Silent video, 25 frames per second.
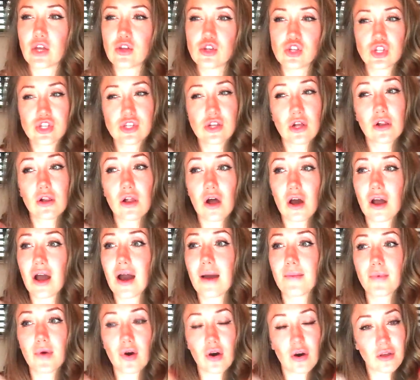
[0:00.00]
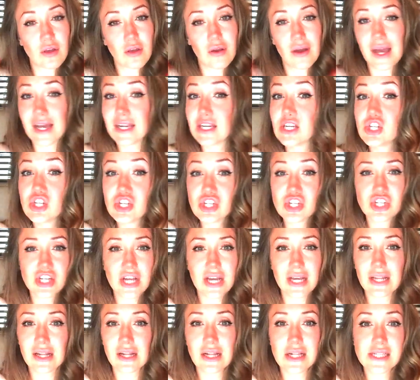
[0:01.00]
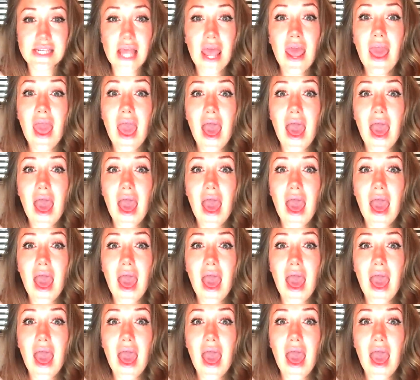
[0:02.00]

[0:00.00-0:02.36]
You just clog up all your energy channels,